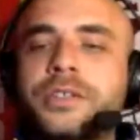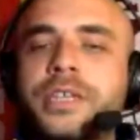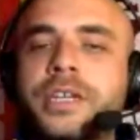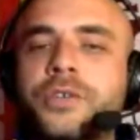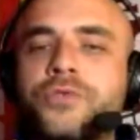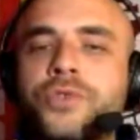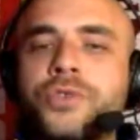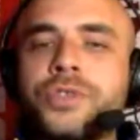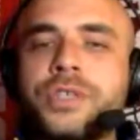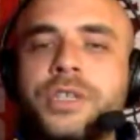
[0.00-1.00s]
Diego
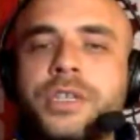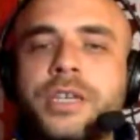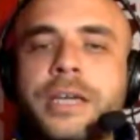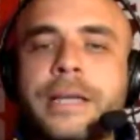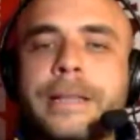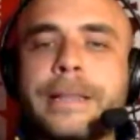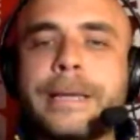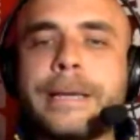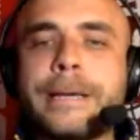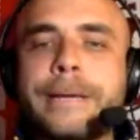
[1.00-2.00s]
Rossi and
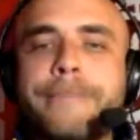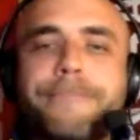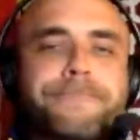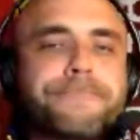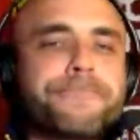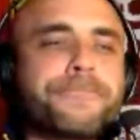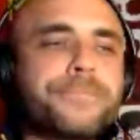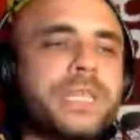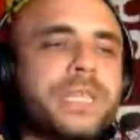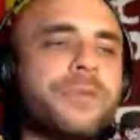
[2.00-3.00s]

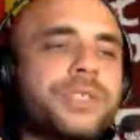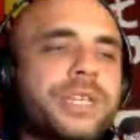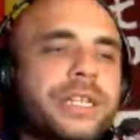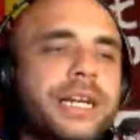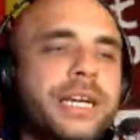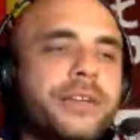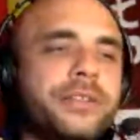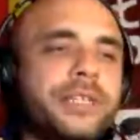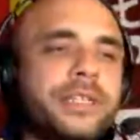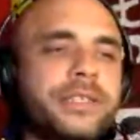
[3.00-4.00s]
what's the other
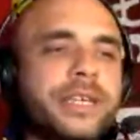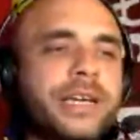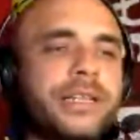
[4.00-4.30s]
guy on the other